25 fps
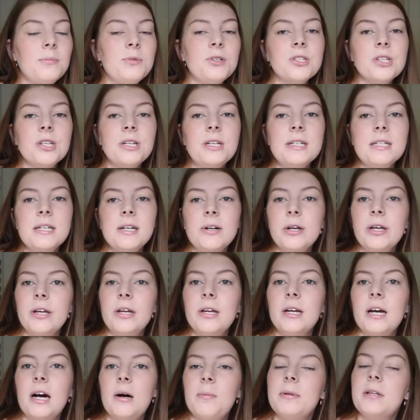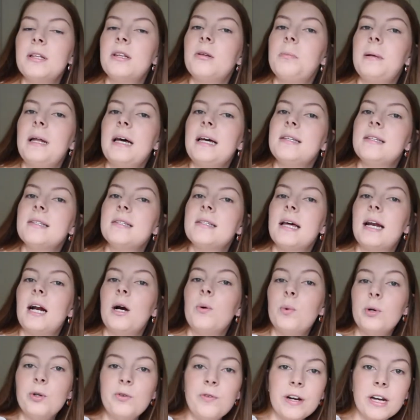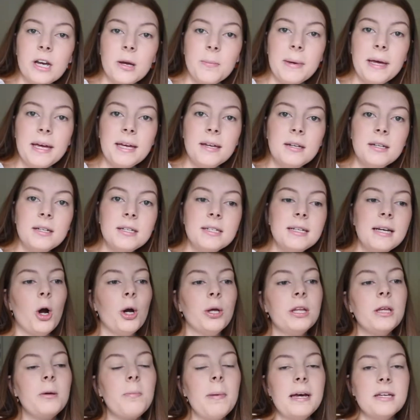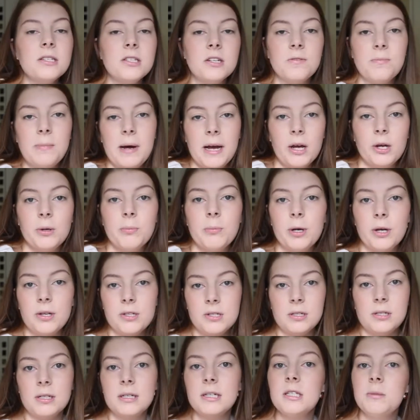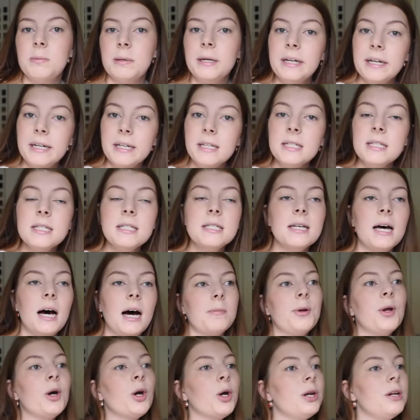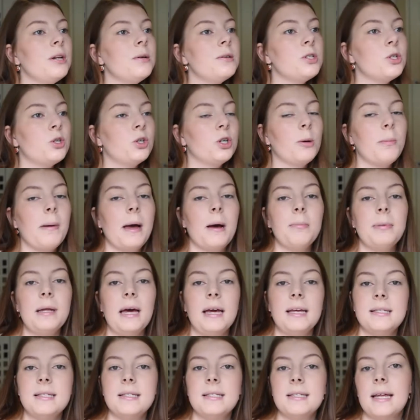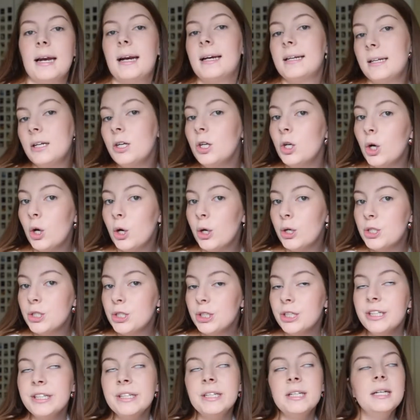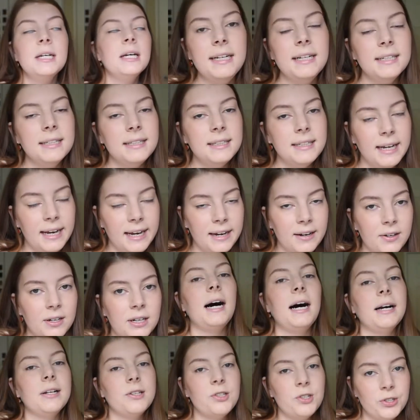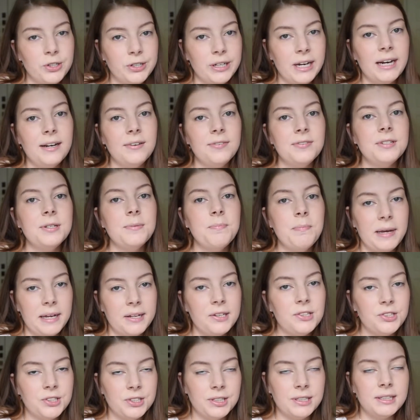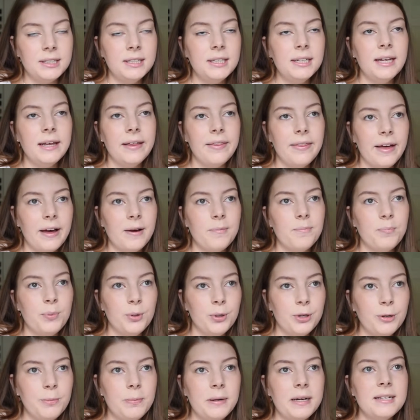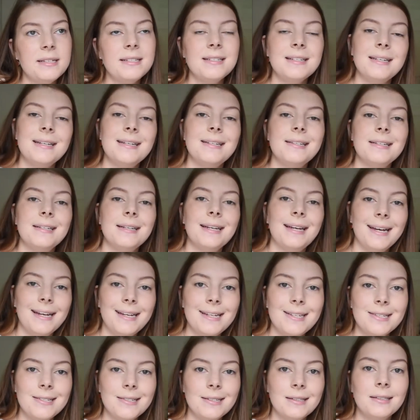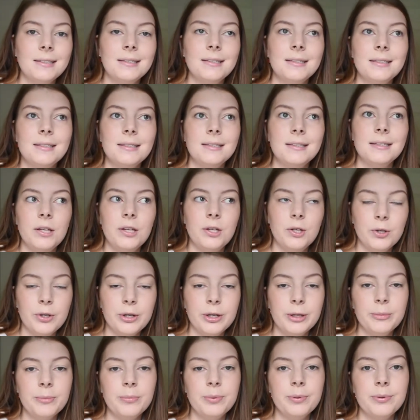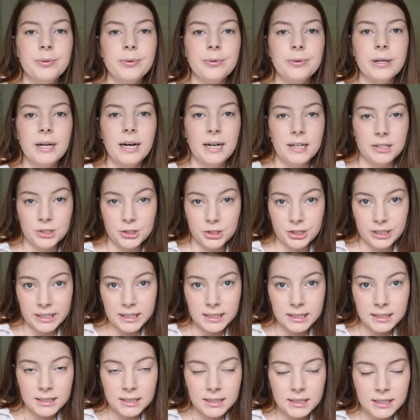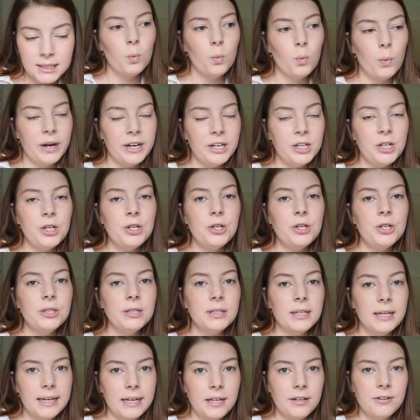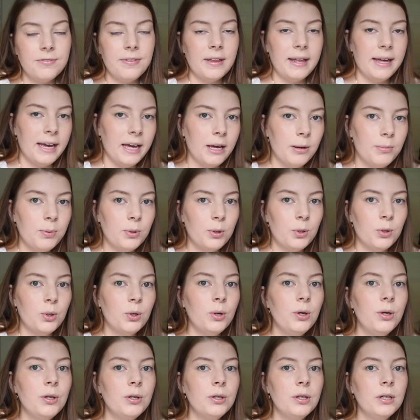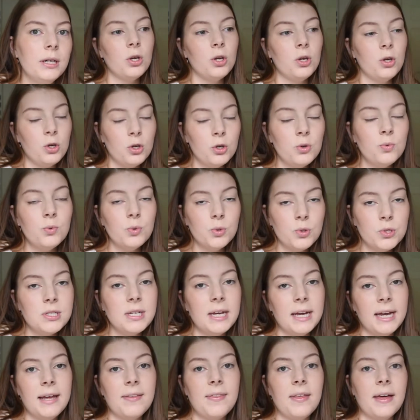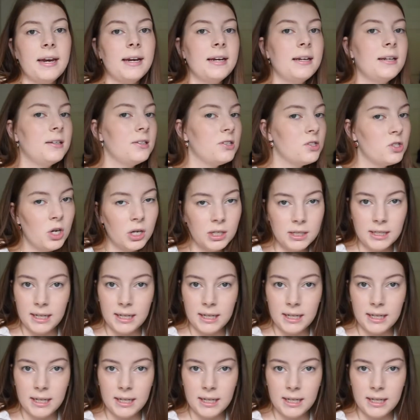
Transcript: just going to tell you a couple of the places that I would recommend, only based off my own personal experience. I'm not going to talk about places that I didn't go to. Now, I do have to mention that Budapest is an Eastern Europe country. When you leave the airport, you will see that it is not